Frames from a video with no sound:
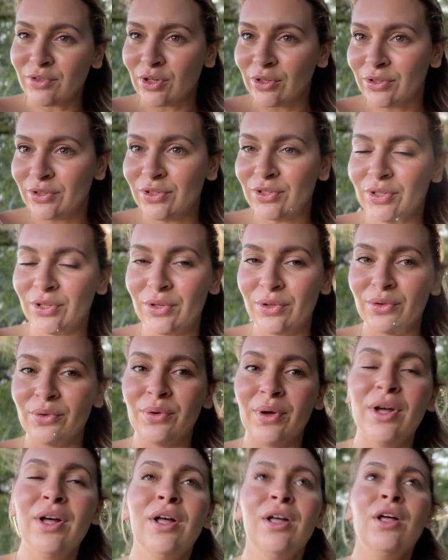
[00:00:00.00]
on to
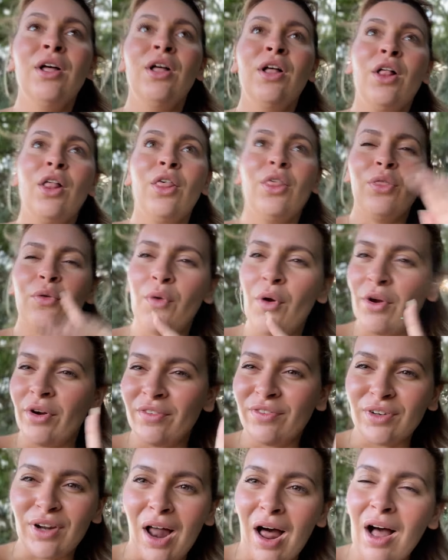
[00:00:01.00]
Throne
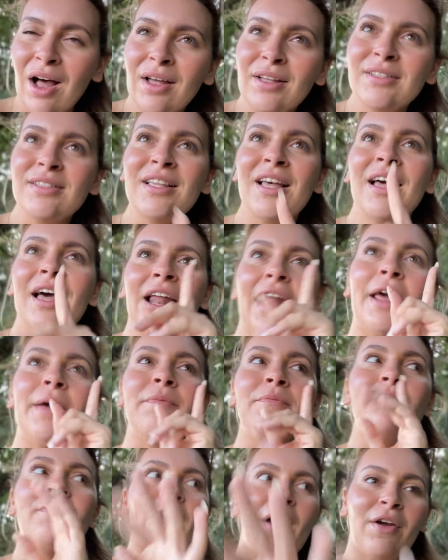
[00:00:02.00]
of Glass. I am
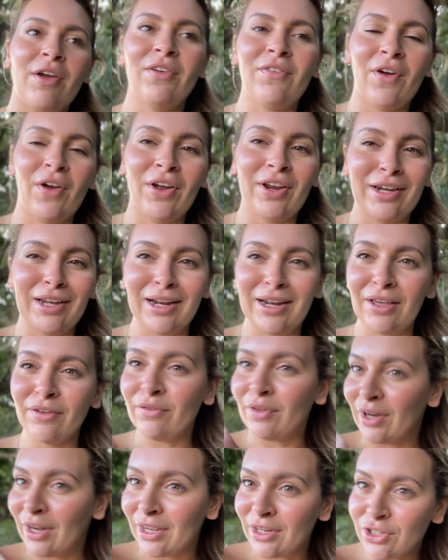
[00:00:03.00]
very, very nearly
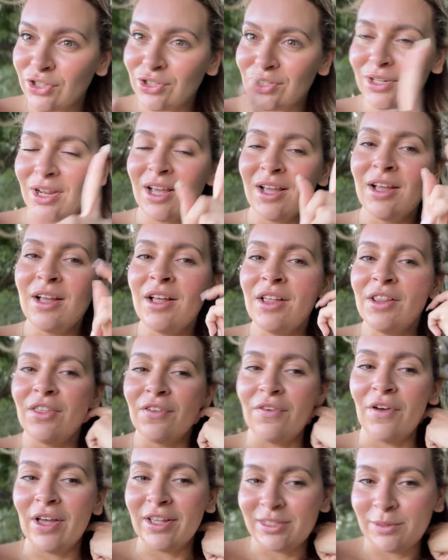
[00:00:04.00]
finished the
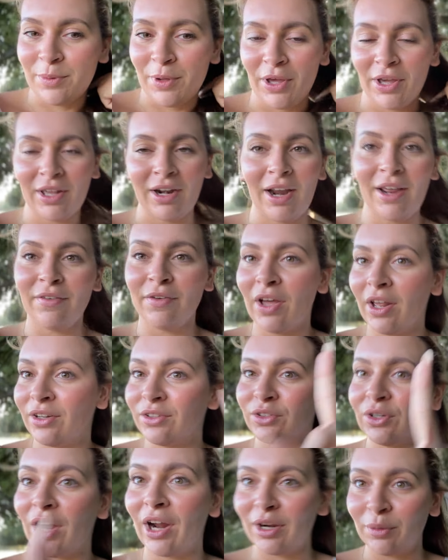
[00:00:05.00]
first book. I have heard
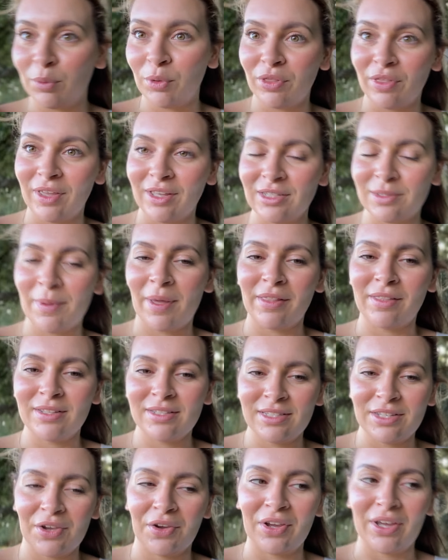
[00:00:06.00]
incredible things about this
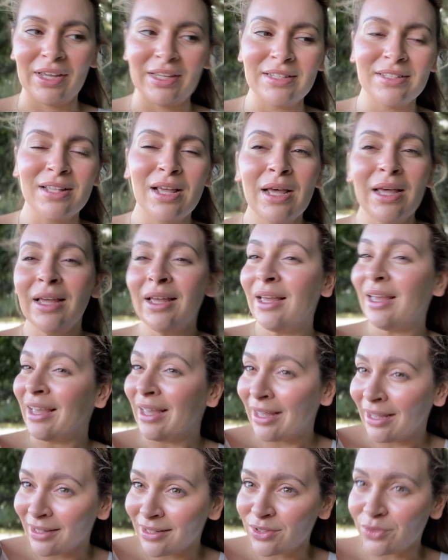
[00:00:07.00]
series. It
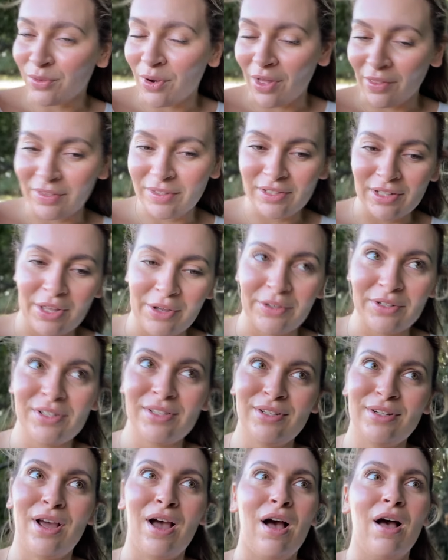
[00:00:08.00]
is rather slow to
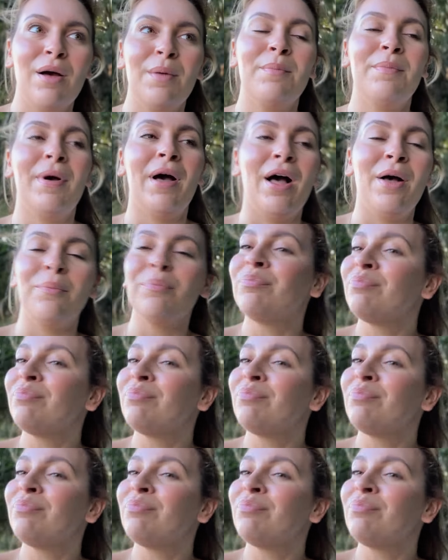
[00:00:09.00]
start, but